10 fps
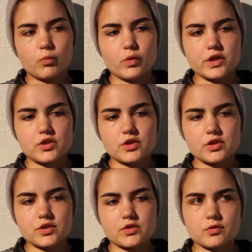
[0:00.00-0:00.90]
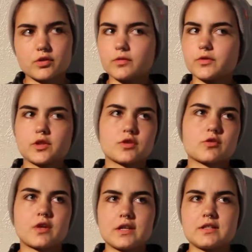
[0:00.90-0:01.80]
which sort of looks
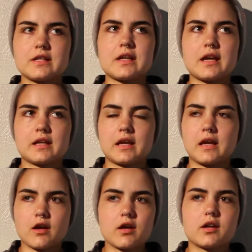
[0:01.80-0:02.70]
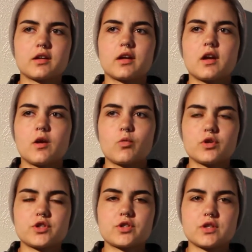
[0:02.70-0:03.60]
crazy and chaotic,
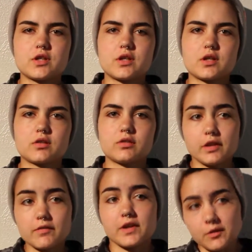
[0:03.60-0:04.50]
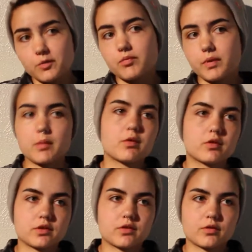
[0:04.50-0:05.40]
which living with
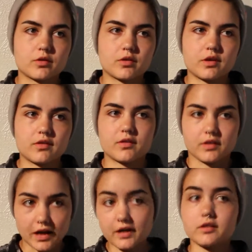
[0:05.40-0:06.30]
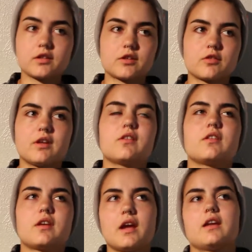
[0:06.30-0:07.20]
bipolar disorder is entirely
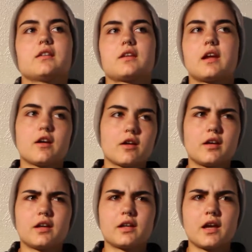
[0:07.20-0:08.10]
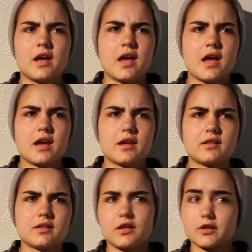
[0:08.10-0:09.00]
crazy and chaotic
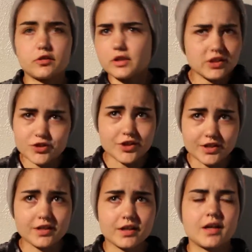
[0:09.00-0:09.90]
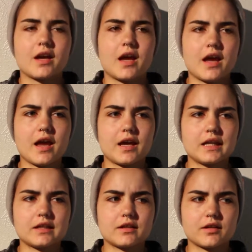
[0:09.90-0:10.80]
and glitchy,
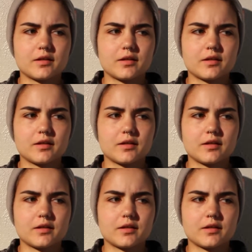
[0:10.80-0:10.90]
and